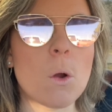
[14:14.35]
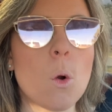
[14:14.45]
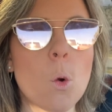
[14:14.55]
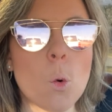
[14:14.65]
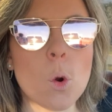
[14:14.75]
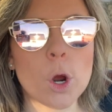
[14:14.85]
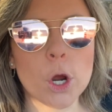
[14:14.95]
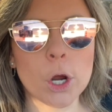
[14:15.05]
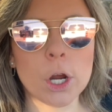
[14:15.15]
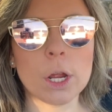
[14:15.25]

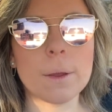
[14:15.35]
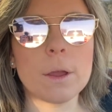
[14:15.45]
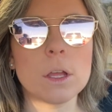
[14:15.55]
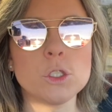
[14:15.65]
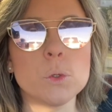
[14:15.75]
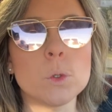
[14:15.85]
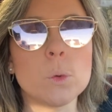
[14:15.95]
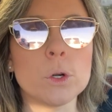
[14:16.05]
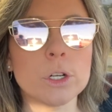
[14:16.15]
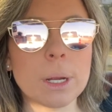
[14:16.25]
or do an
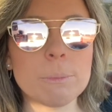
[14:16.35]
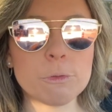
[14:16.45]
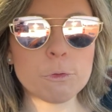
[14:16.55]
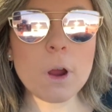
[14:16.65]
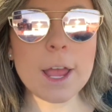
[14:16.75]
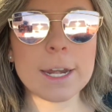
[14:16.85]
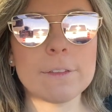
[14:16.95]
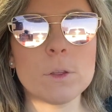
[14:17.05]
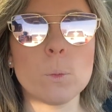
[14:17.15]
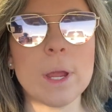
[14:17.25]
order up front
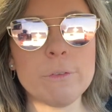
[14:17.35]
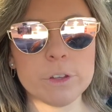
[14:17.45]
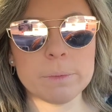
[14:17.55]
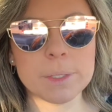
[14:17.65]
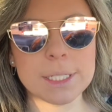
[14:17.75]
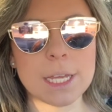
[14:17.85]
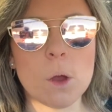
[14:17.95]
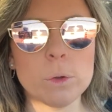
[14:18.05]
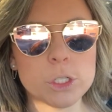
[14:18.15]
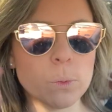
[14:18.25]
and then wait for them to
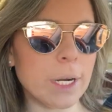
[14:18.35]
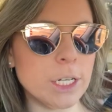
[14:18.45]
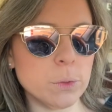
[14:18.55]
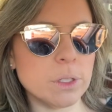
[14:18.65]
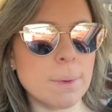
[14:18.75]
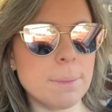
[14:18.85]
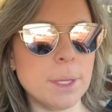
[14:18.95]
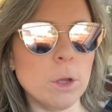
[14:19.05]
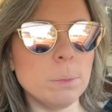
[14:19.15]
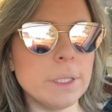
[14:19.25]
sell, which is what I do with my
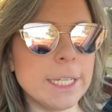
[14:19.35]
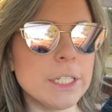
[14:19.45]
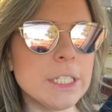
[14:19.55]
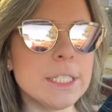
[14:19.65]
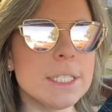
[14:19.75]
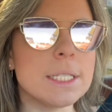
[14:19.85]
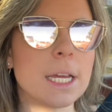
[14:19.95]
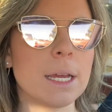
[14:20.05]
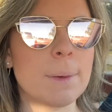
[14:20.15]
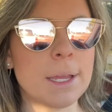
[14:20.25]
meal planners.
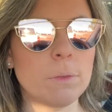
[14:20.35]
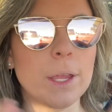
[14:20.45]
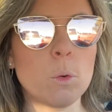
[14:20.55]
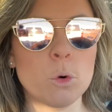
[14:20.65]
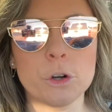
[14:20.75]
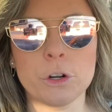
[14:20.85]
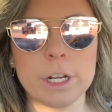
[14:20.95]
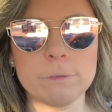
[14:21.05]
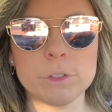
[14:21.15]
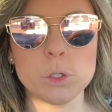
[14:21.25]
I like order
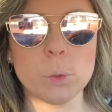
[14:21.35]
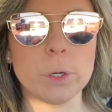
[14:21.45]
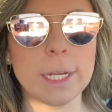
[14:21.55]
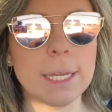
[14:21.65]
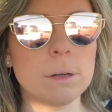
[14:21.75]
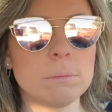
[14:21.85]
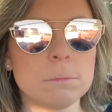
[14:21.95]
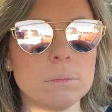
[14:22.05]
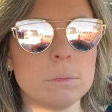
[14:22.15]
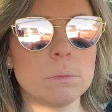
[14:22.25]
inventory
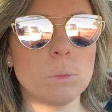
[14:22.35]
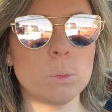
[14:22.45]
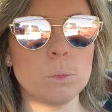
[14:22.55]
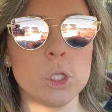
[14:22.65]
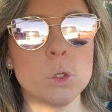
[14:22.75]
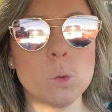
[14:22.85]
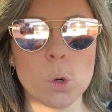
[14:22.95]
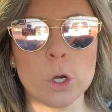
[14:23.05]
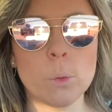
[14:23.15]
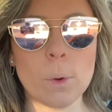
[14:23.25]
and you
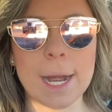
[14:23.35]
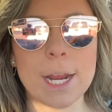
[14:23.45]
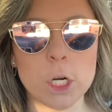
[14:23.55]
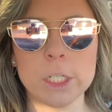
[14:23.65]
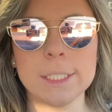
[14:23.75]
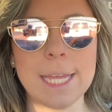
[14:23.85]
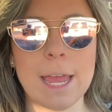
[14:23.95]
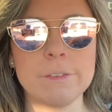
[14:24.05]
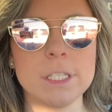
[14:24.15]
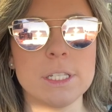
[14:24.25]
order what I currently
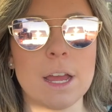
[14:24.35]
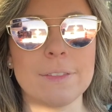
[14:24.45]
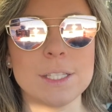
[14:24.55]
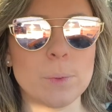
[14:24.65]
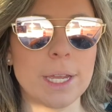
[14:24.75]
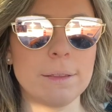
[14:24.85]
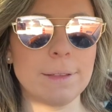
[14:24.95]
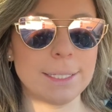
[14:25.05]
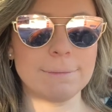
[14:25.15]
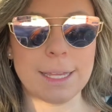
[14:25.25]
have in stock. That's why,
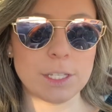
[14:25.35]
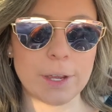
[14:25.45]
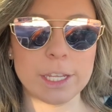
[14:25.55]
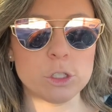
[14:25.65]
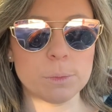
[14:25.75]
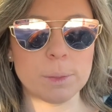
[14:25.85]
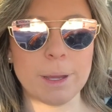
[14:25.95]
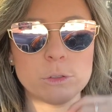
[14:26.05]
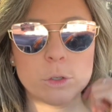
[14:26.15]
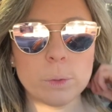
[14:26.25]
like, that's how I can ship them
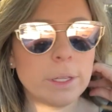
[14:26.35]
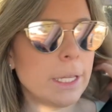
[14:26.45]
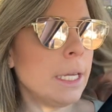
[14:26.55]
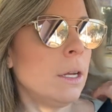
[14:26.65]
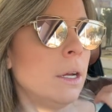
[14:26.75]
out so quickly.